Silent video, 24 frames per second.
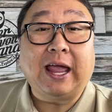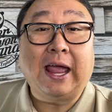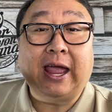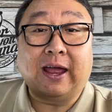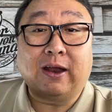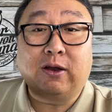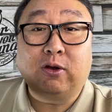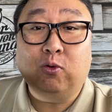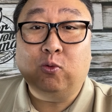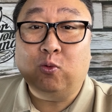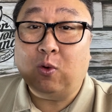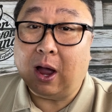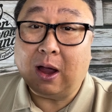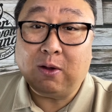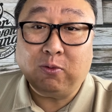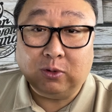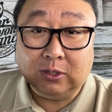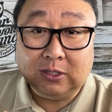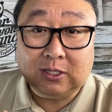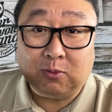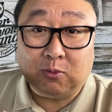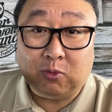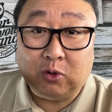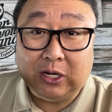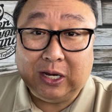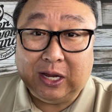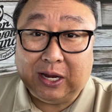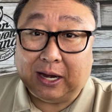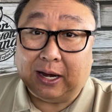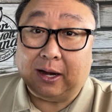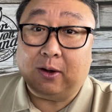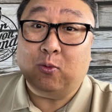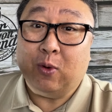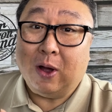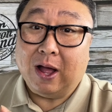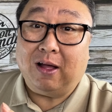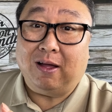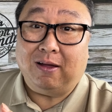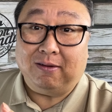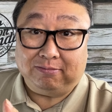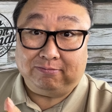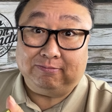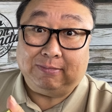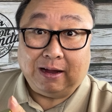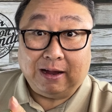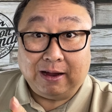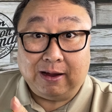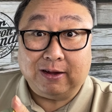And why would someone need it? Well,
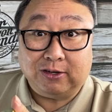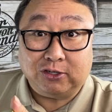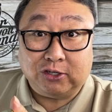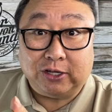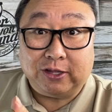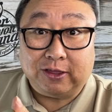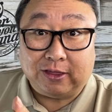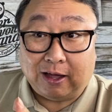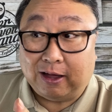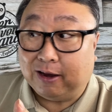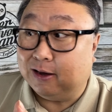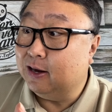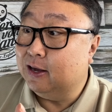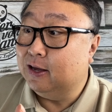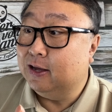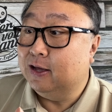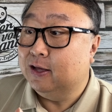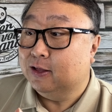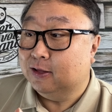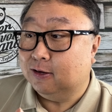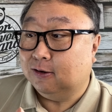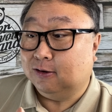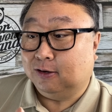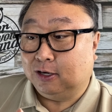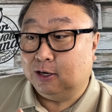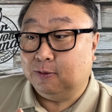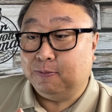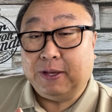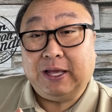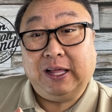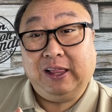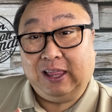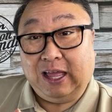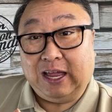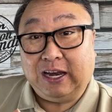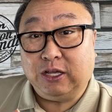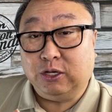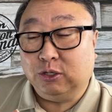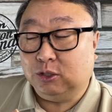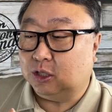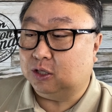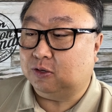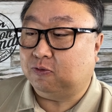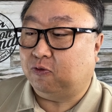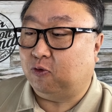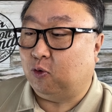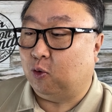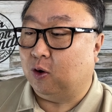I actually thought there could be a lot of
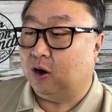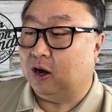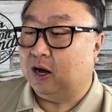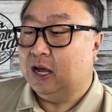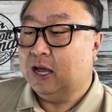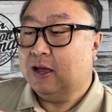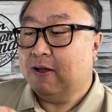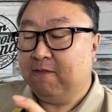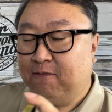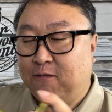uses for it.